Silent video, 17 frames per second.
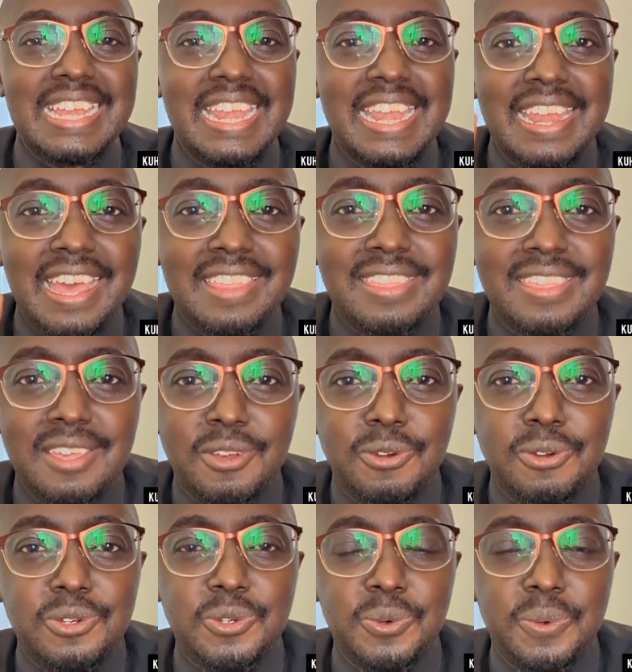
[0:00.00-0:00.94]
nothing
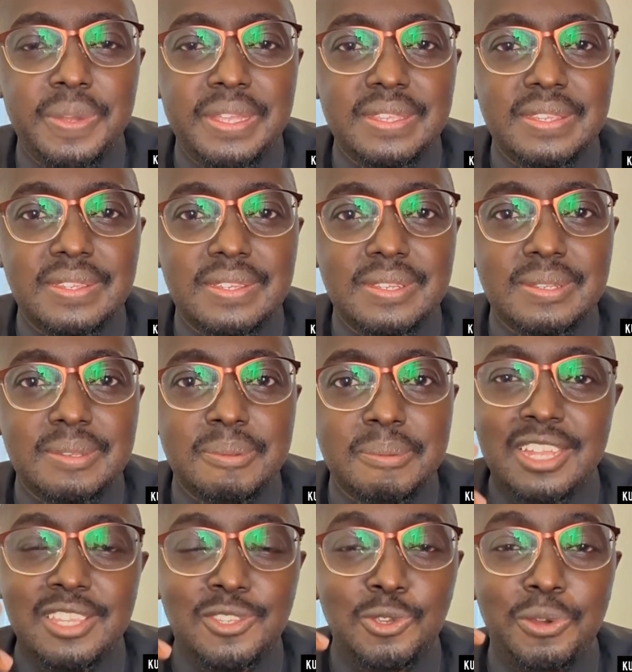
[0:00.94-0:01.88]
go to waste.
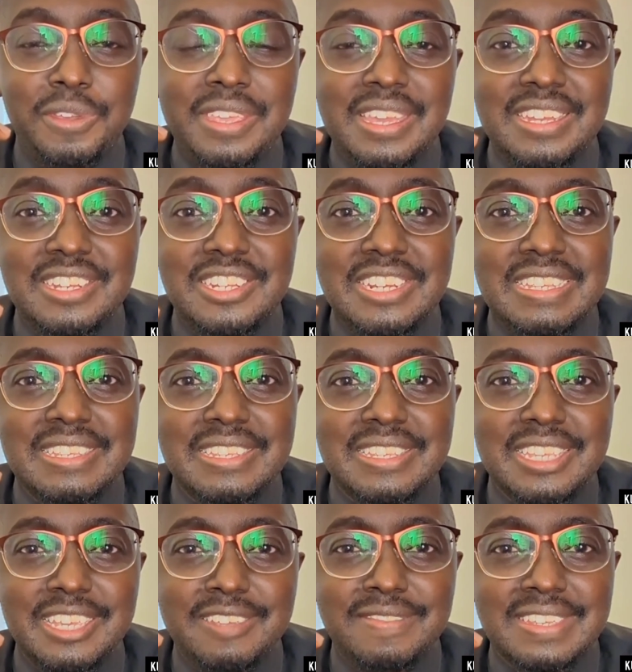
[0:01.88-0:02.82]
And so here Jesus
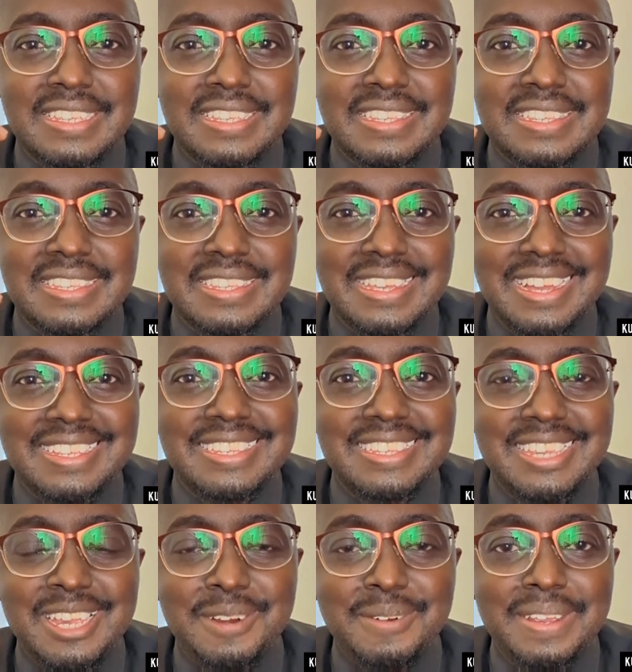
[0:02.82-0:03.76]
gives us a
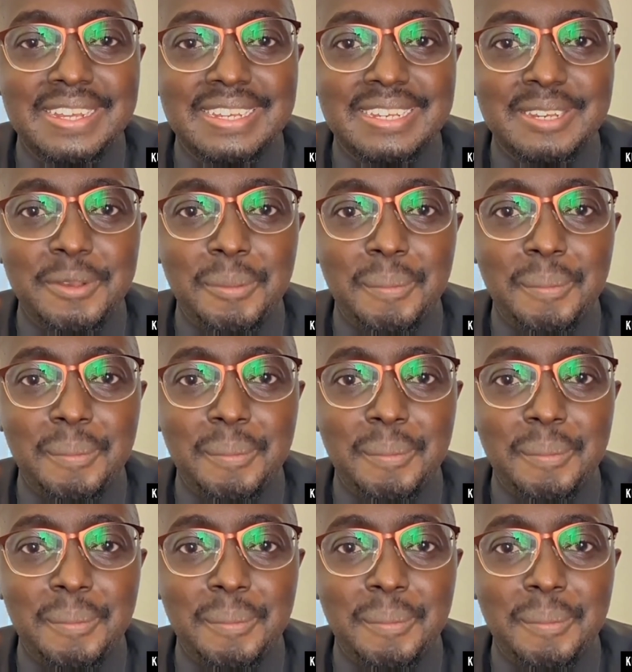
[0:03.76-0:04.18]
secret